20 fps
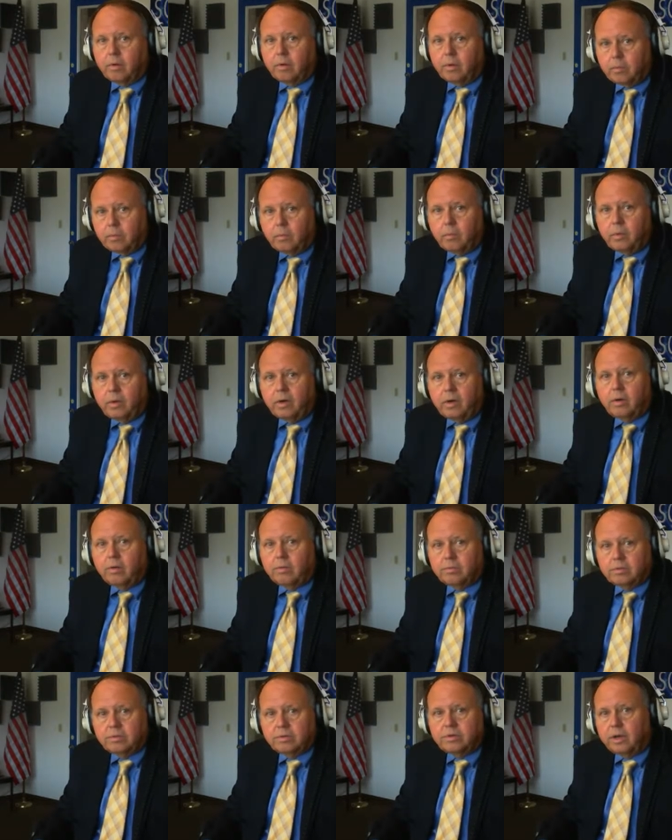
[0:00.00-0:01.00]
so we
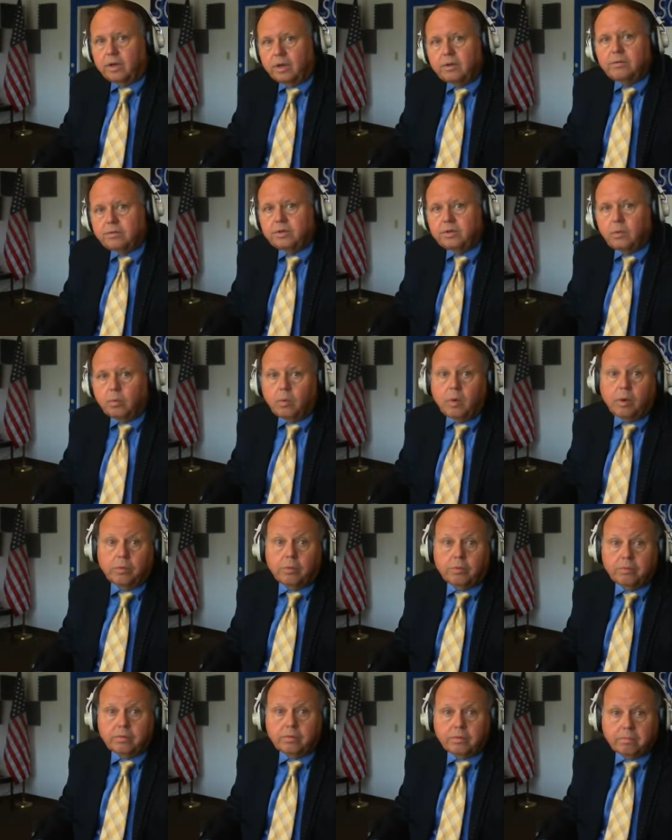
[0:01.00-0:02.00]
don't say she,
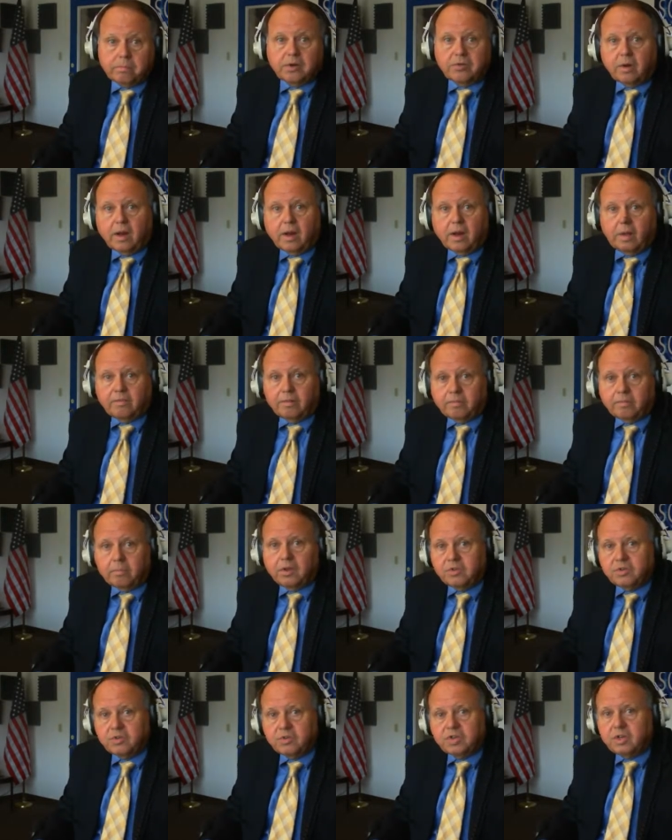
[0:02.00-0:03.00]
quote, specializes,
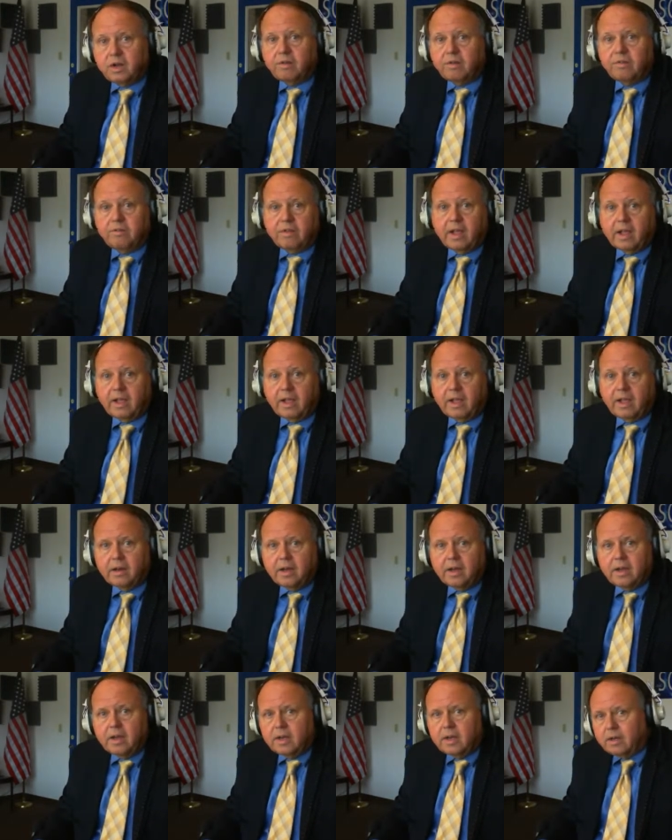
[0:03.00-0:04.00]
but she does that.
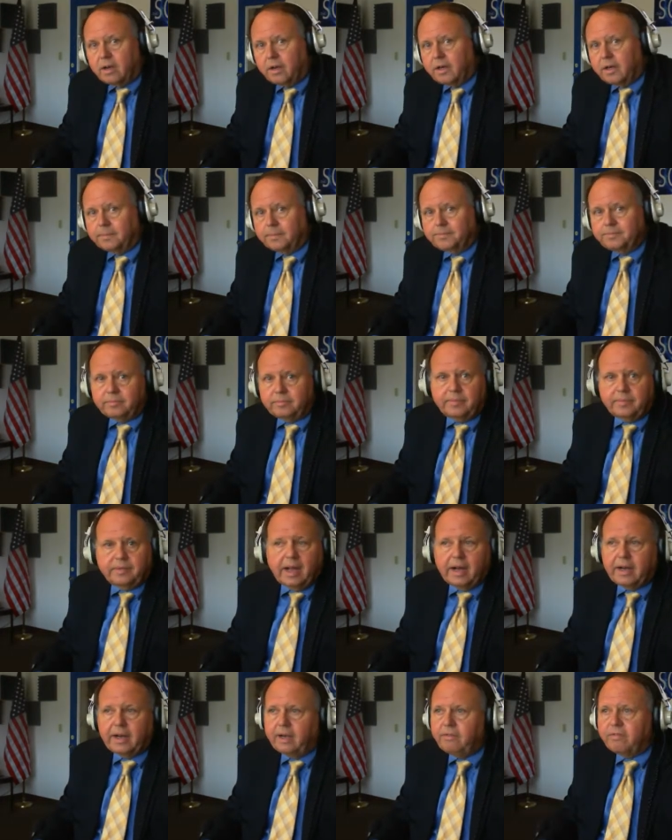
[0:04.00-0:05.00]

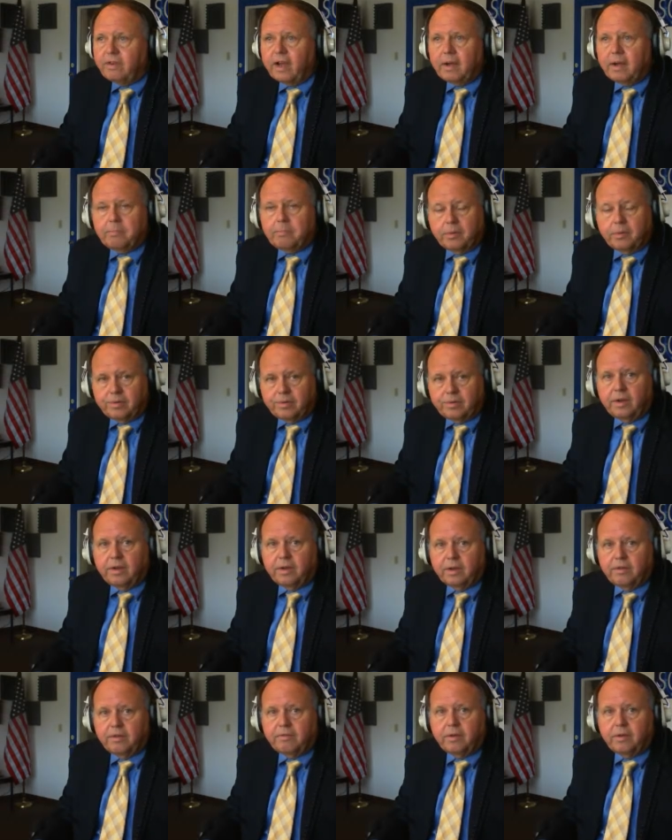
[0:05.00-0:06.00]

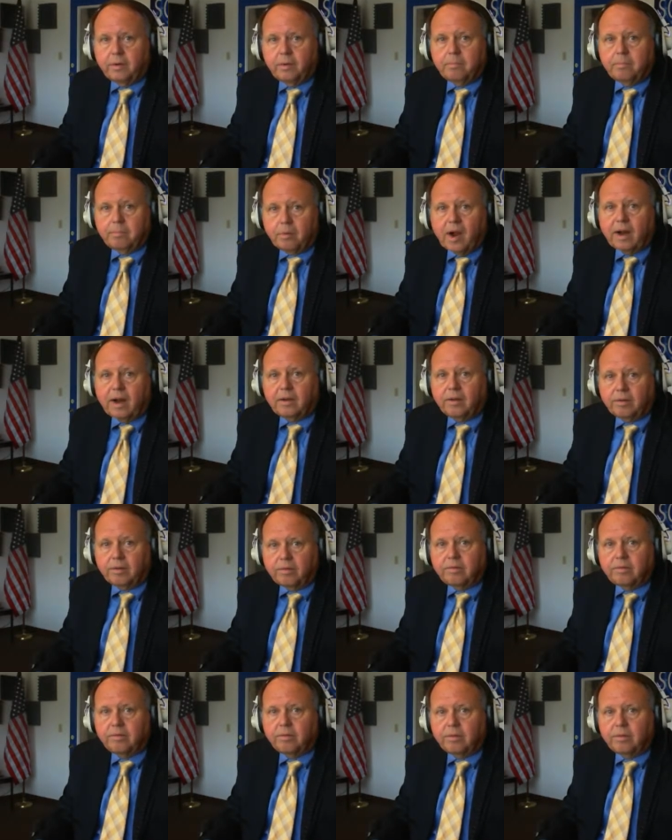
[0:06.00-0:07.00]
95% uh, of her
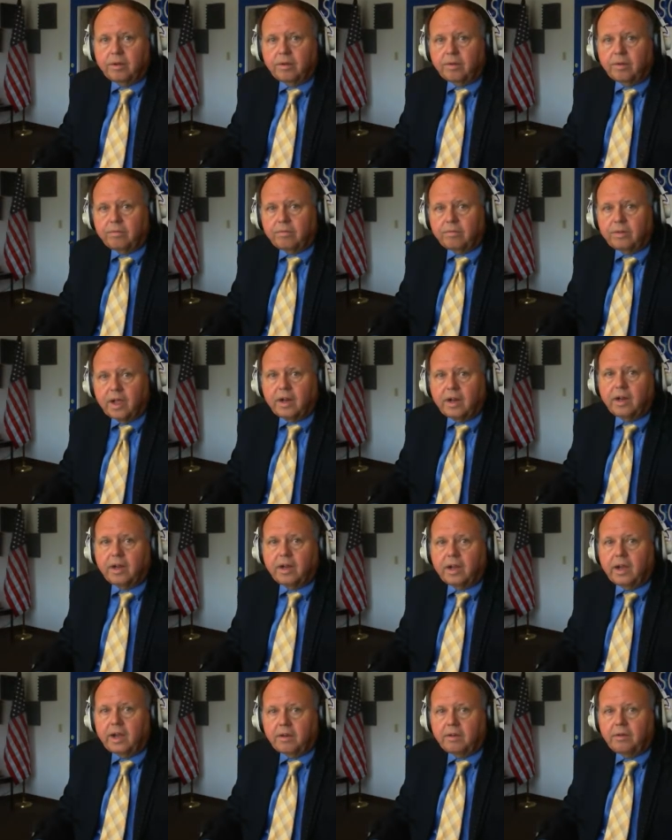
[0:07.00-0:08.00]
practice is
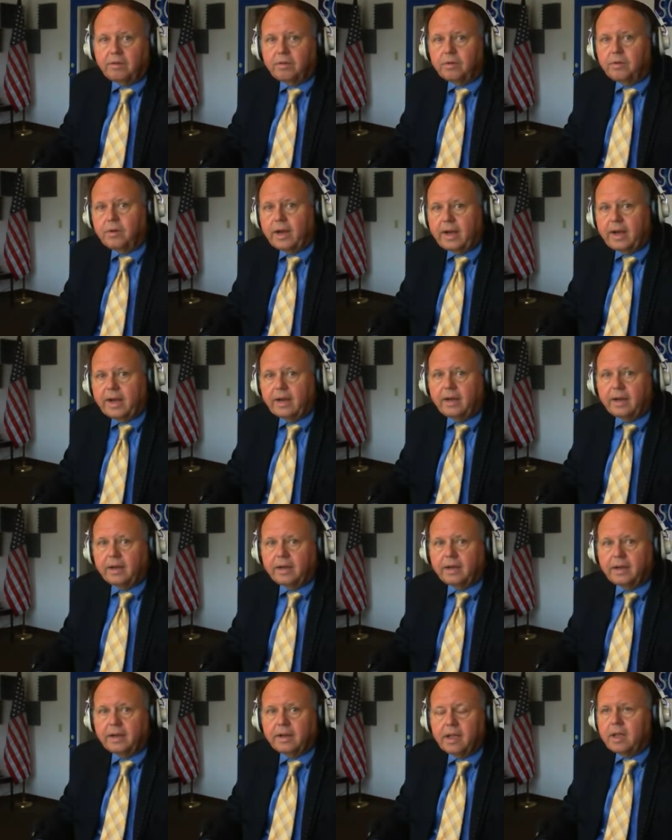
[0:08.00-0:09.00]
dedicated. Mm to
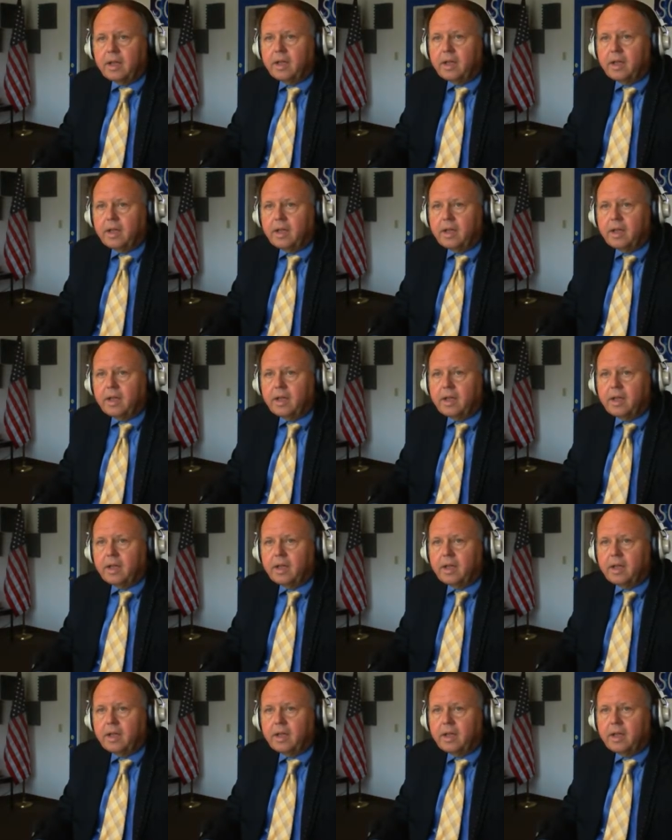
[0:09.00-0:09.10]
handling